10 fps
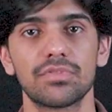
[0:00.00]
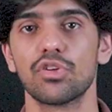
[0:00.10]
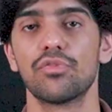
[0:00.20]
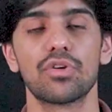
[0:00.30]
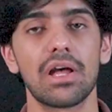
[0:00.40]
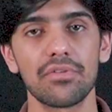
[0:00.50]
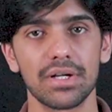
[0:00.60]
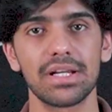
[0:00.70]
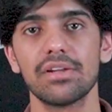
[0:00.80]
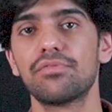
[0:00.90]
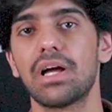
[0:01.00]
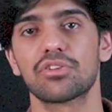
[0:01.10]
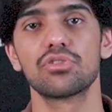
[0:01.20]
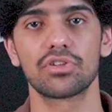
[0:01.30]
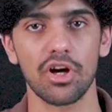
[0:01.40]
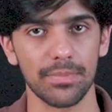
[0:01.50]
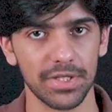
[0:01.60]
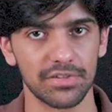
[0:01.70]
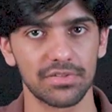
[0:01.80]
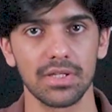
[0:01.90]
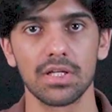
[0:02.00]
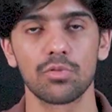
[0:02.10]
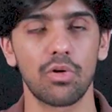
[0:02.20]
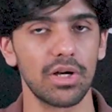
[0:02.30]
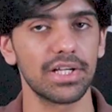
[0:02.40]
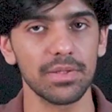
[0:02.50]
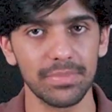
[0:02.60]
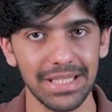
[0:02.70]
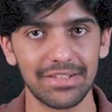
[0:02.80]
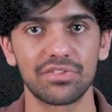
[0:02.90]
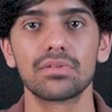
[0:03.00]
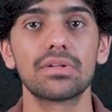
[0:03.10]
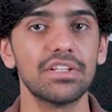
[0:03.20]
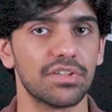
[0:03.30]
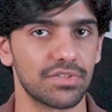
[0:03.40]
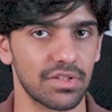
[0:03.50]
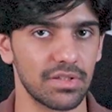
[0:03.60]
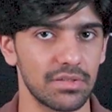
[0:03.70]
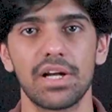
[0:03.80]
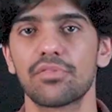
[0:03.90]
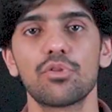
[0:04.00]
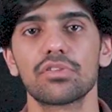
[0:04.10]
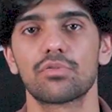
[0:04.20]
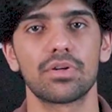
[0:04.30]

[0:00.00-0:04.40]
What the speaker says: So for evergreen factual topics, quality beats recency. And of course,